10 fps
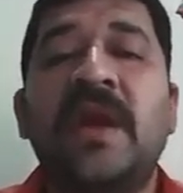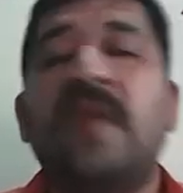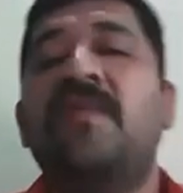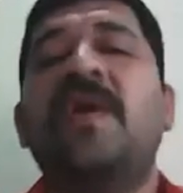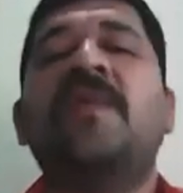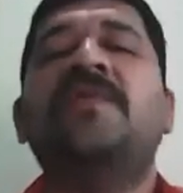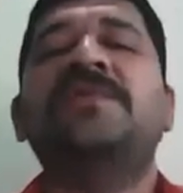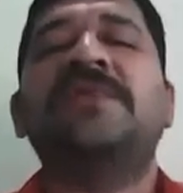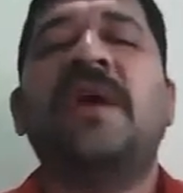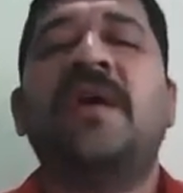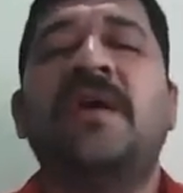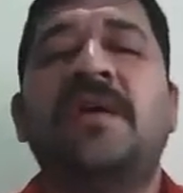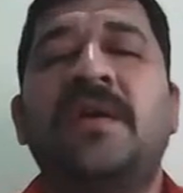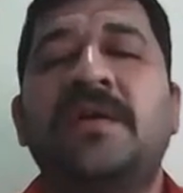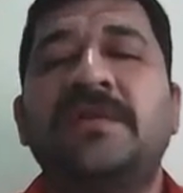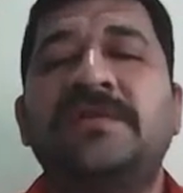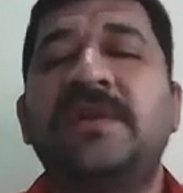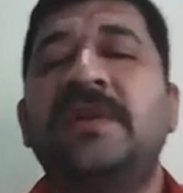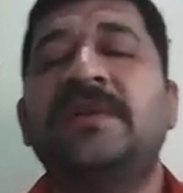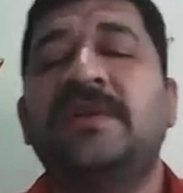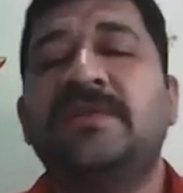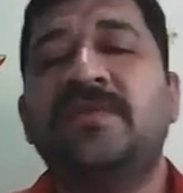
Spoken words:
and we have to change it.